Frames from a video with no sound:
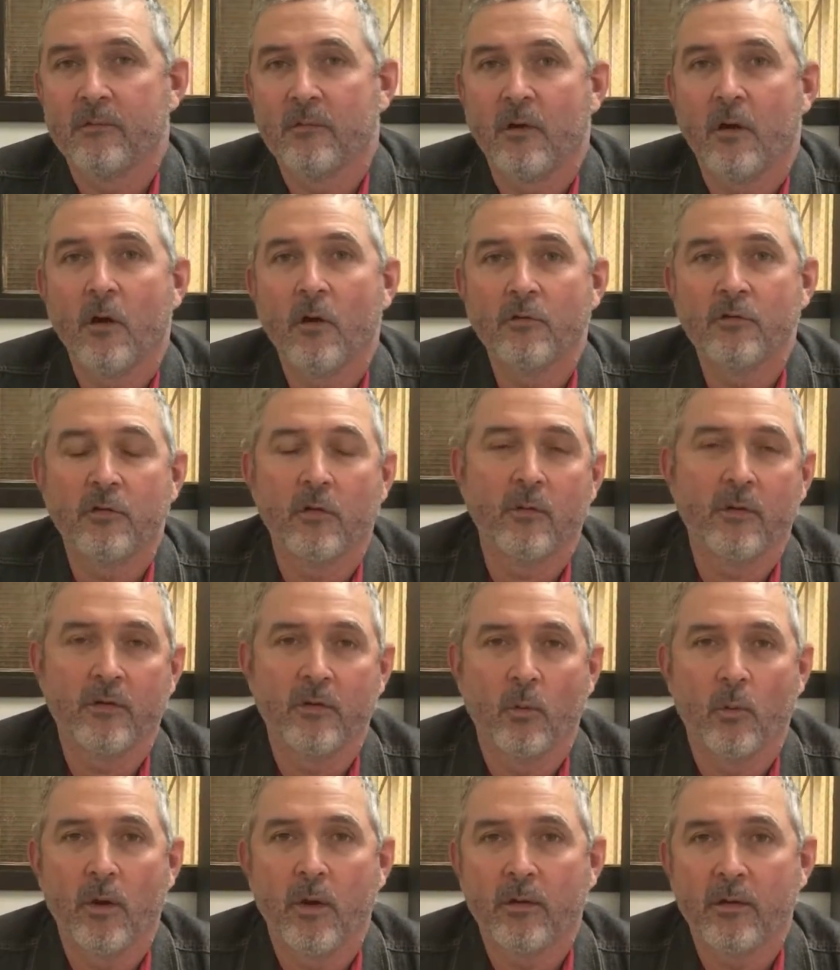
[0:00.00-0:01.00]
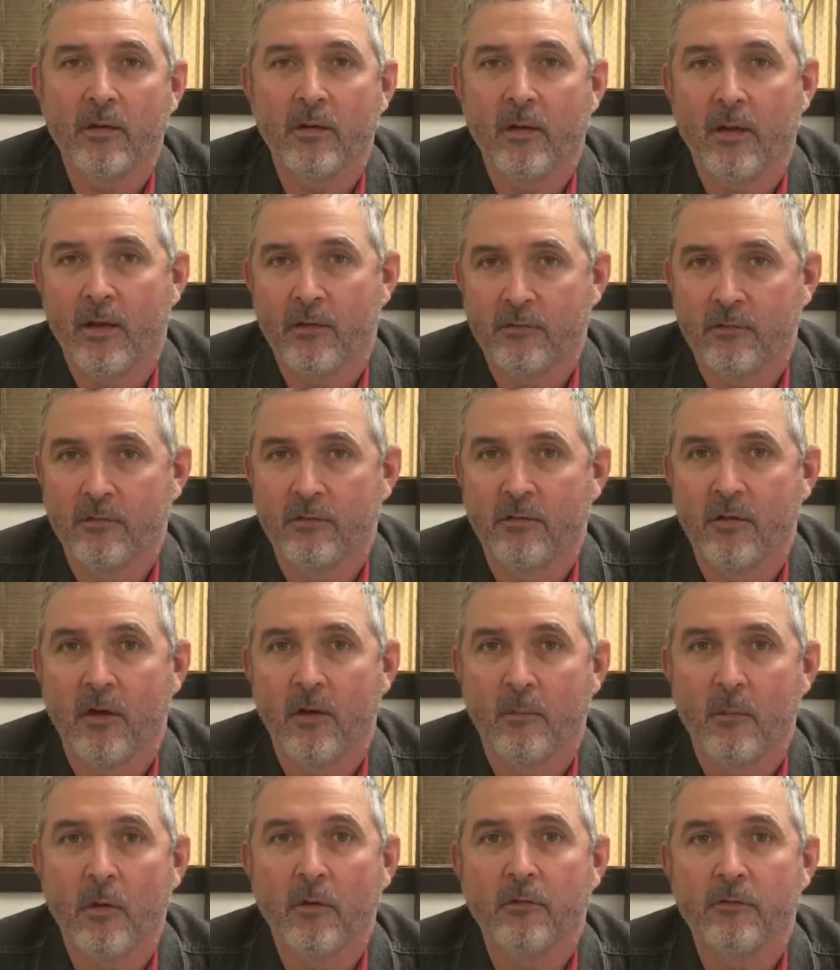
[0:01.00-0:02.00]
Also in the welding classes,
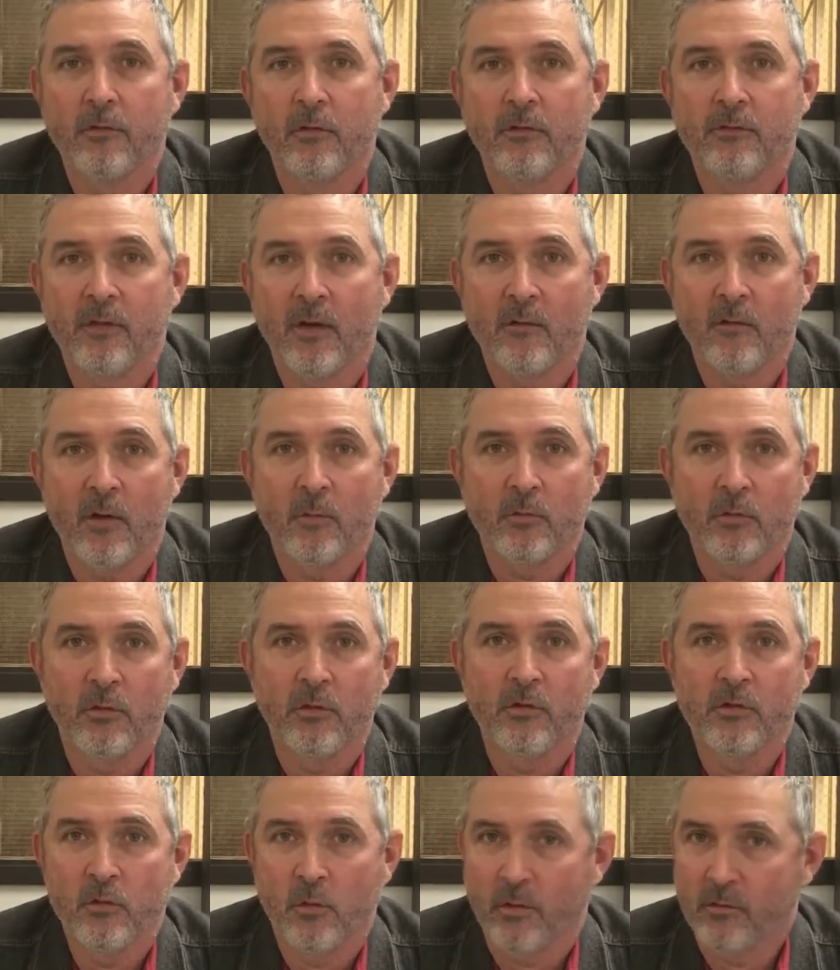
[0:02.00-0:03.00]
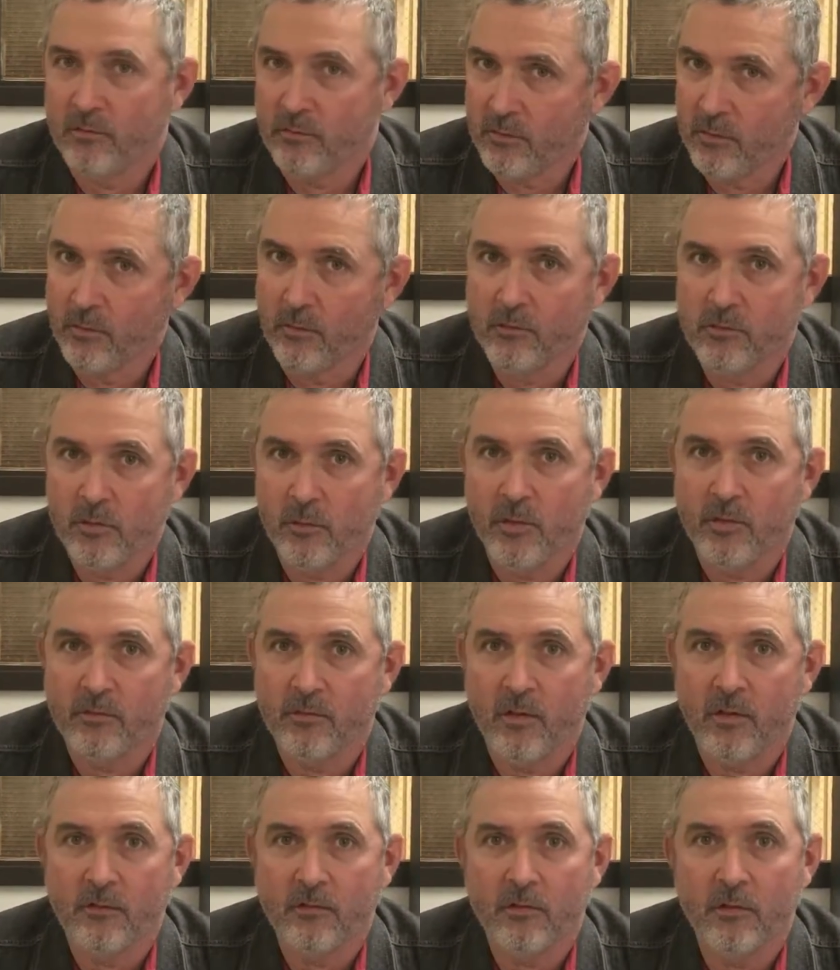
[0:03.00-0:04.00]
our students have an opportunity to join Skills
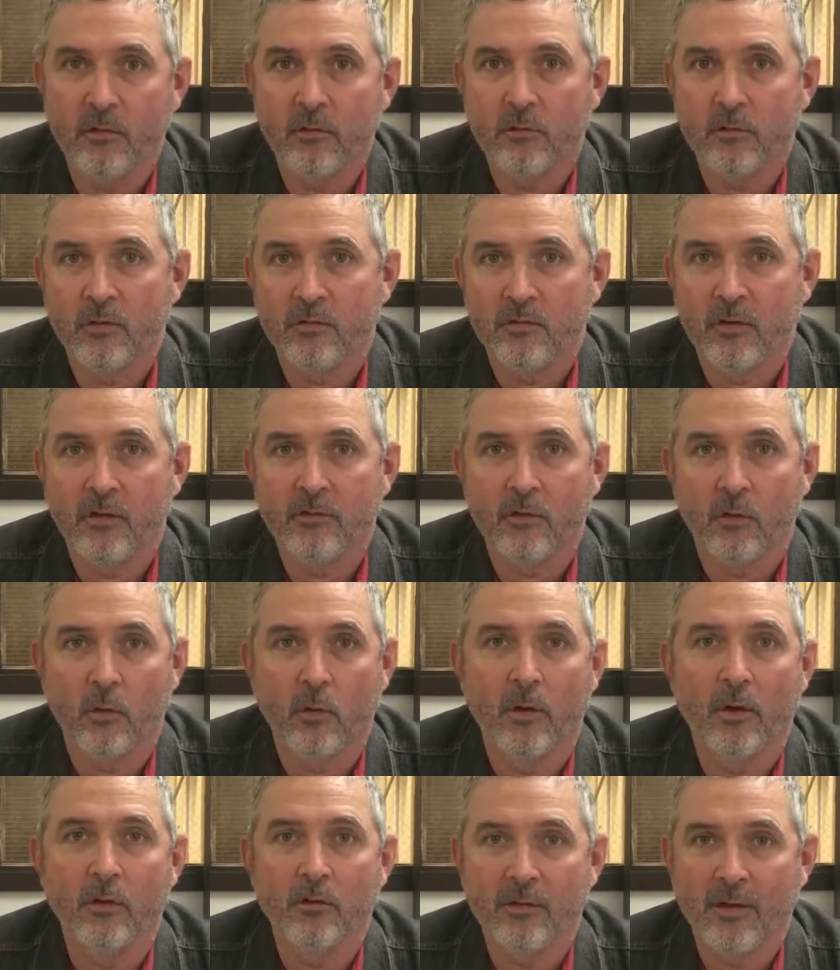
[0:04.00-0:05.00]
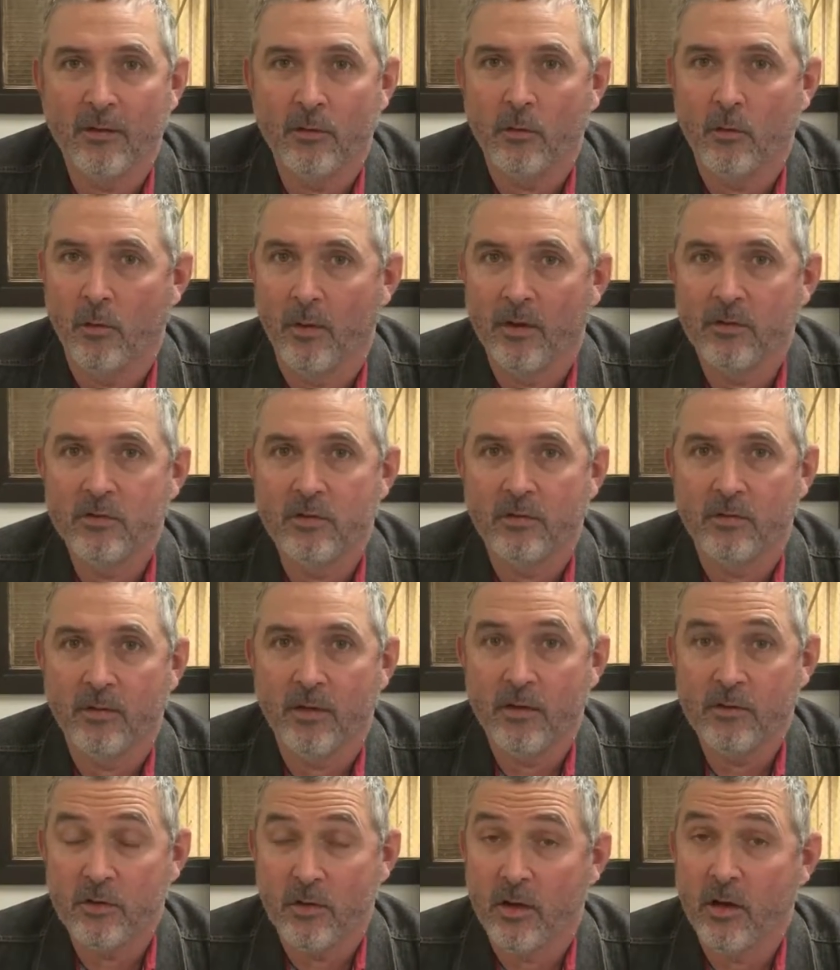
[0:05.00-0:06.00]
USA. Skills USA is a career and technical
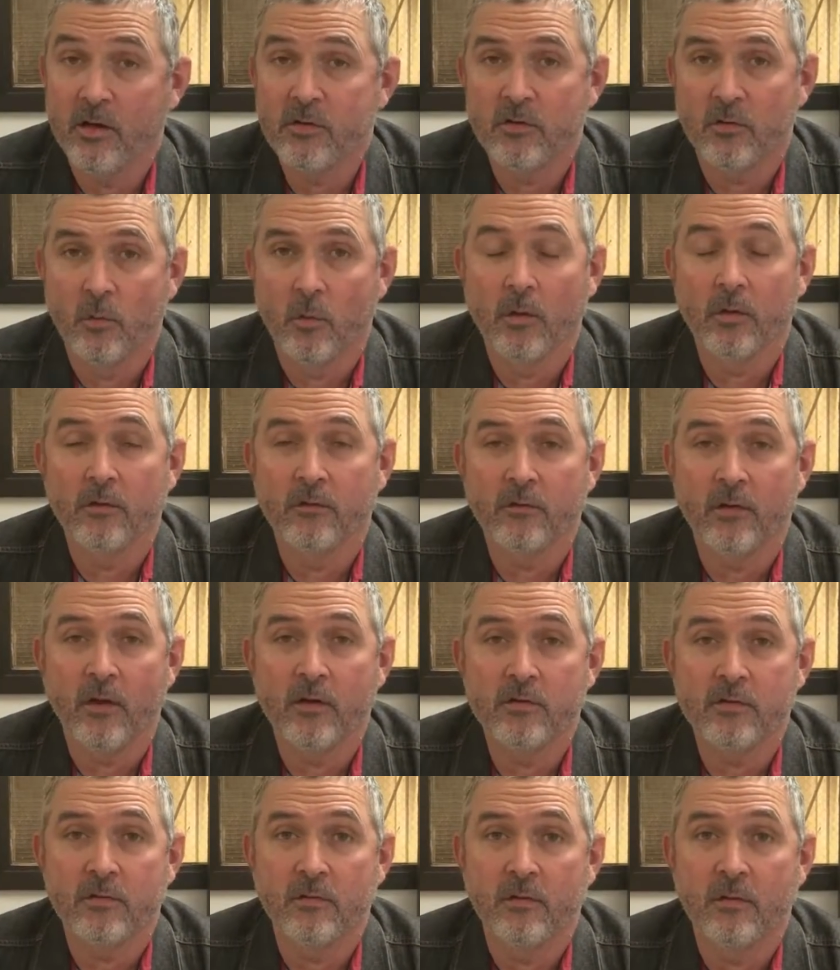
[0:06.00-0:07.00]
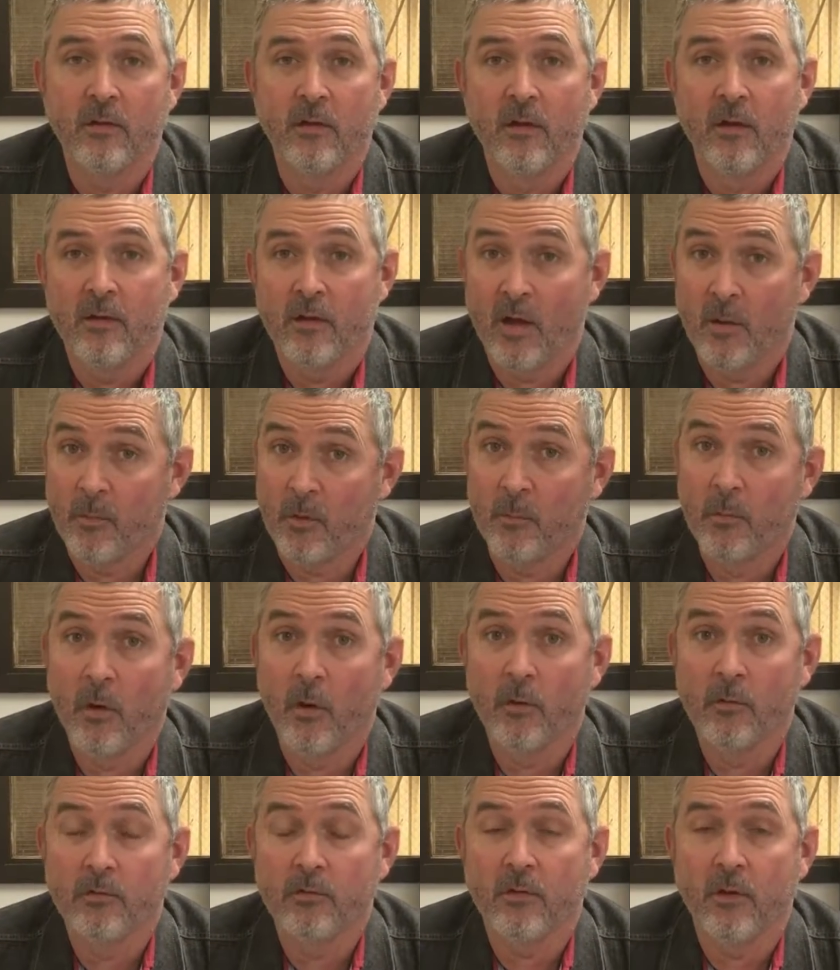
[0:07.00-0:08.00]
education organization that
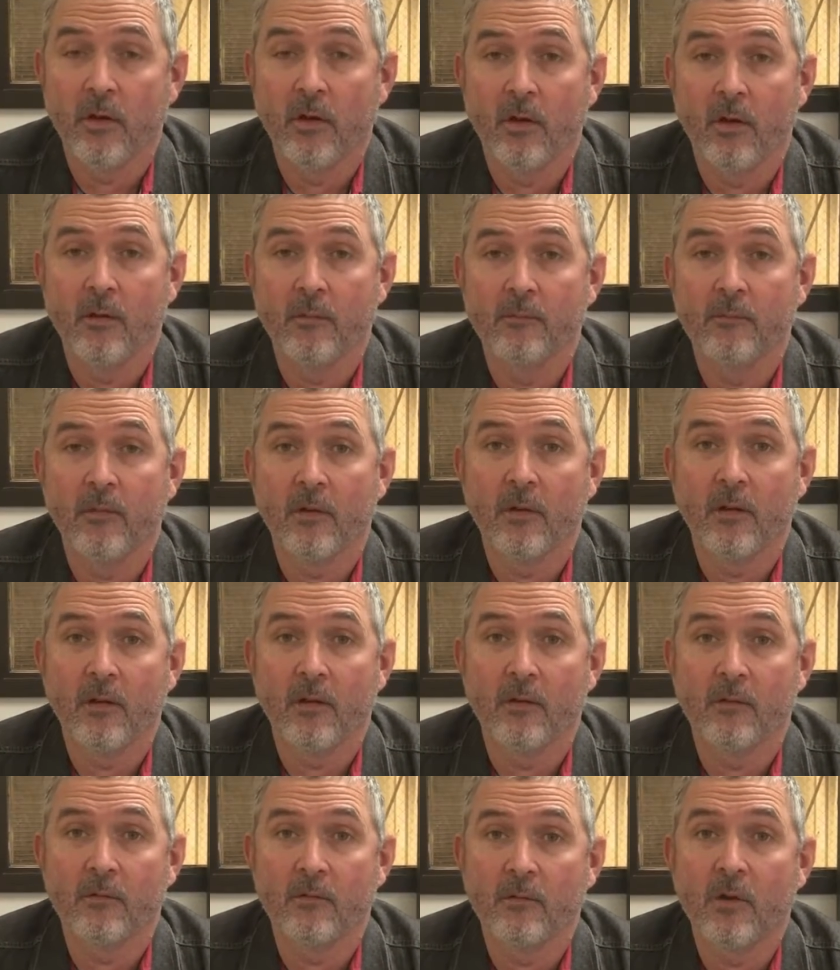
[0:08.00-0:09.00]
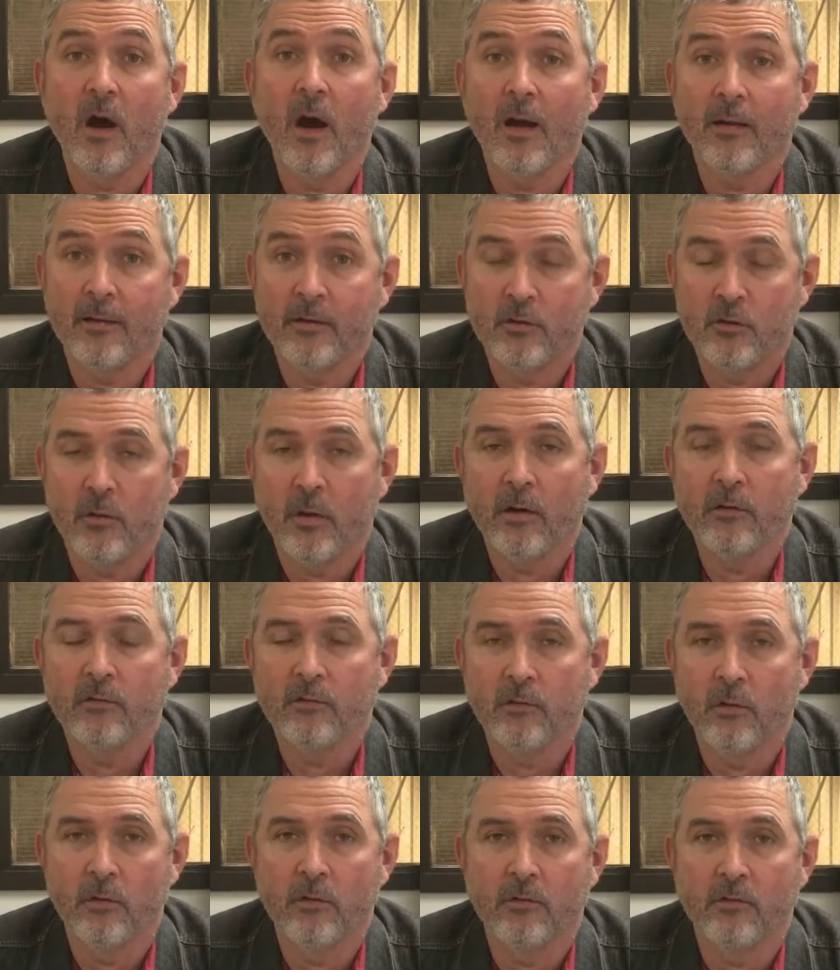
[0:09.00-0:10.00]
promotes highly trained
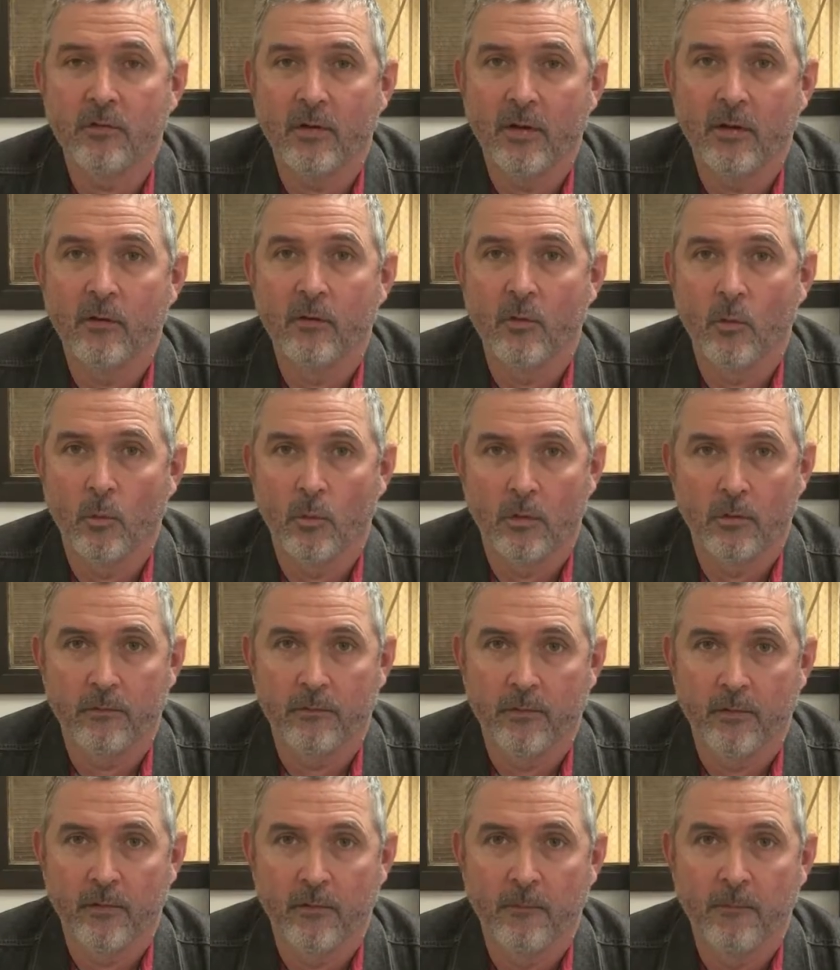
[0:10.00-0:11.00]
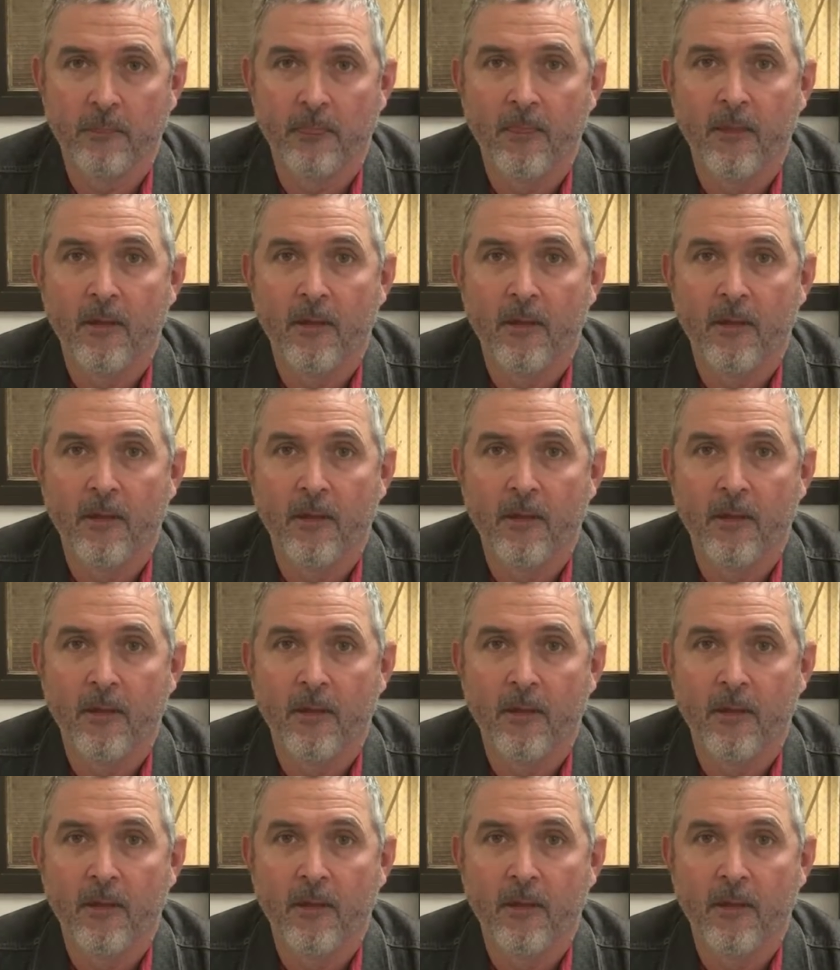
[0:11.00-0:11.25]
students to enter the work field.